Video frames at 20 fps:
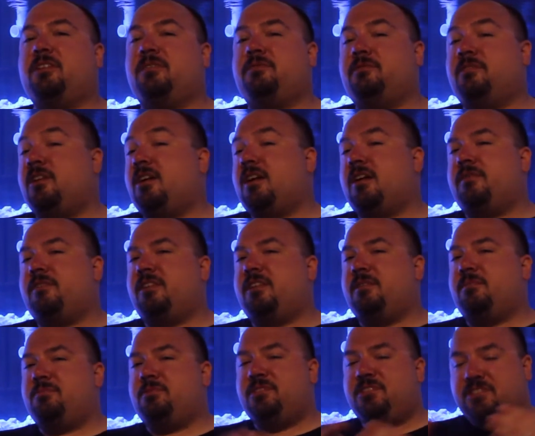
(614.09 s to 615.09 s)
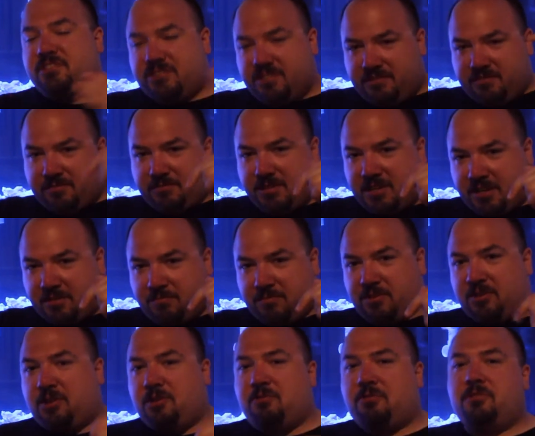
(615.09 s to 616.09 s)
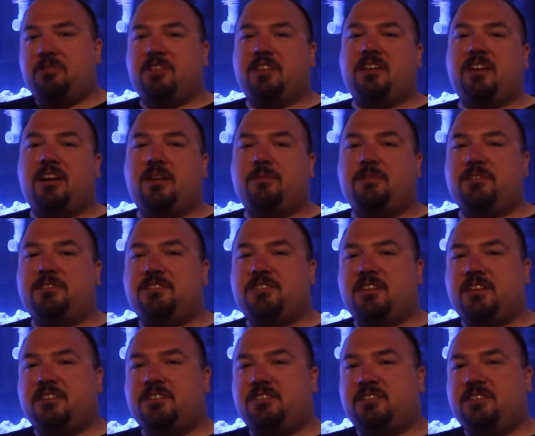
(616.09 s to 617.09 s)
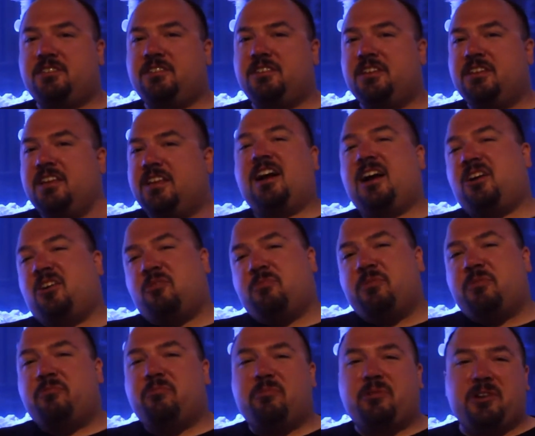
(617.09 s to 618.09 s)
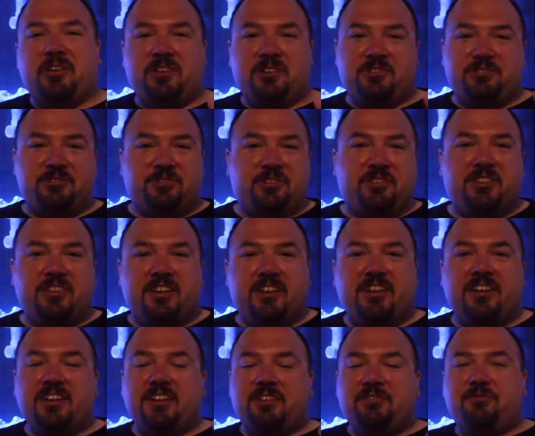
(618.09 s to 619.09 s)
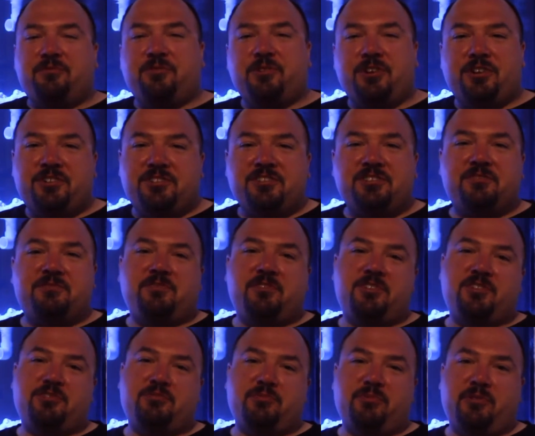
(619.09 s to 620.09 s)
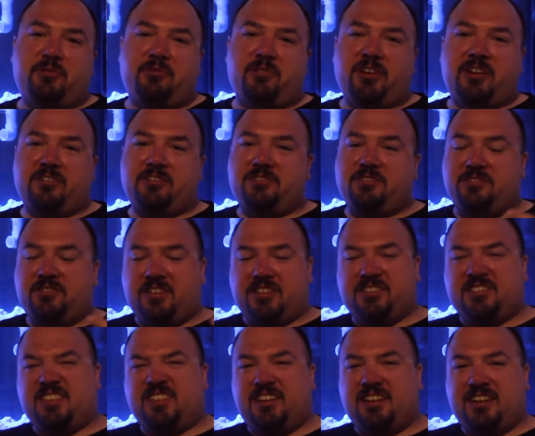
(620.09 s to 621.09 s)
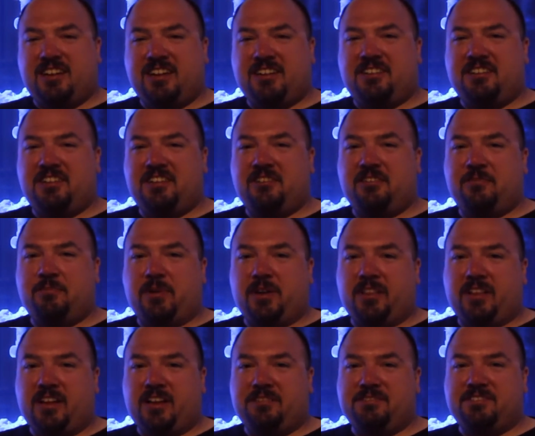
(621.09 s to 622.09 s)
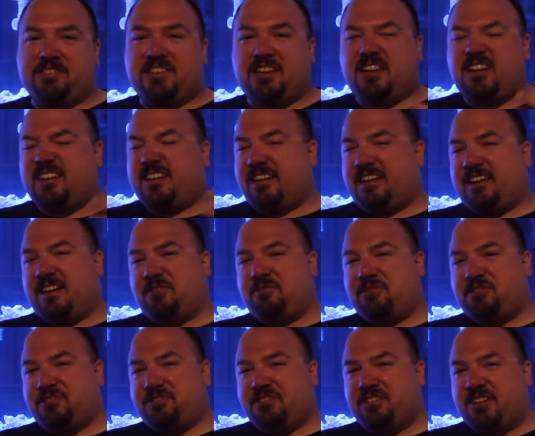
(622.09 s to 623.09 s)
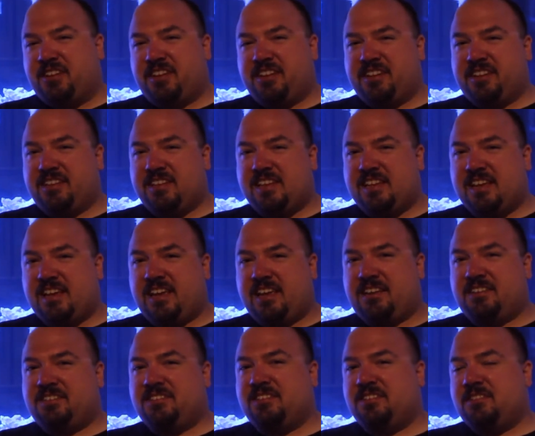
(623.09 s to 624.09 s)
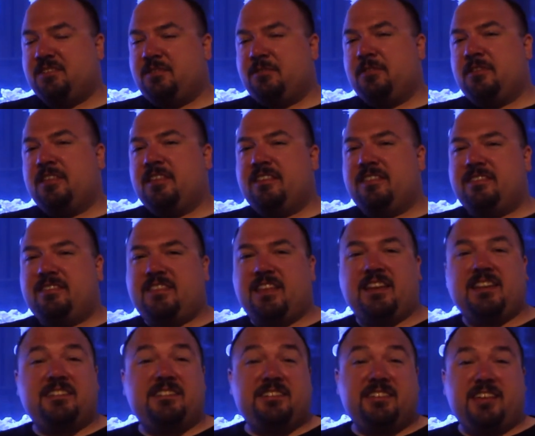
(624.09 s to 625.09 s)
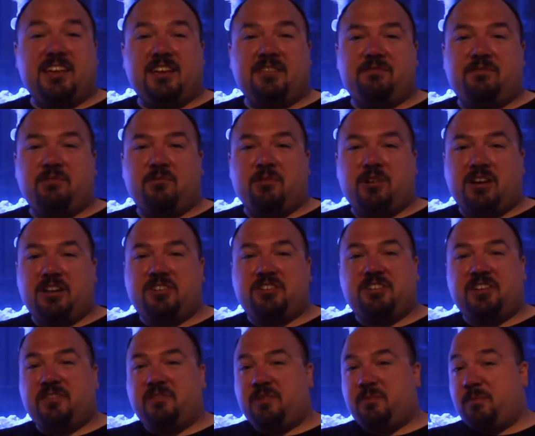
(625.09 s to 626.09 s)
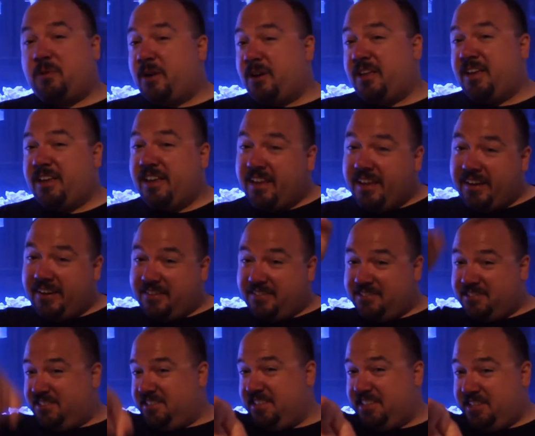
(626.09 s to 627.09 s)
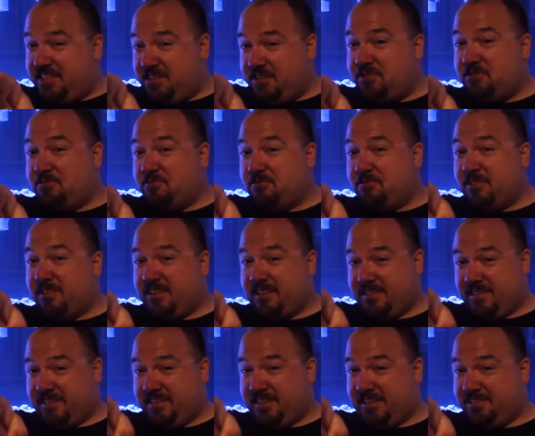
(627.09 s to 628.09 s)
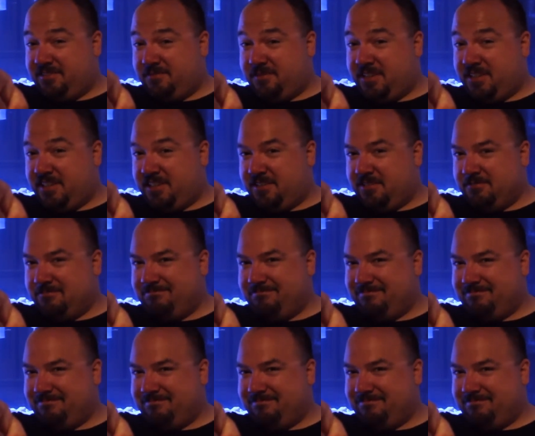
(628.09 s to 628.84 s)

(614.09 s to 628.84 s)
If you have any, please leave them down below in the comments section. I hope everybody enjoyed the footage of the fish swimming around so you guys get an idea of my livestock and how it's looking in the tanks. Thanks again for watching, everybody, and I'll see you on the next video.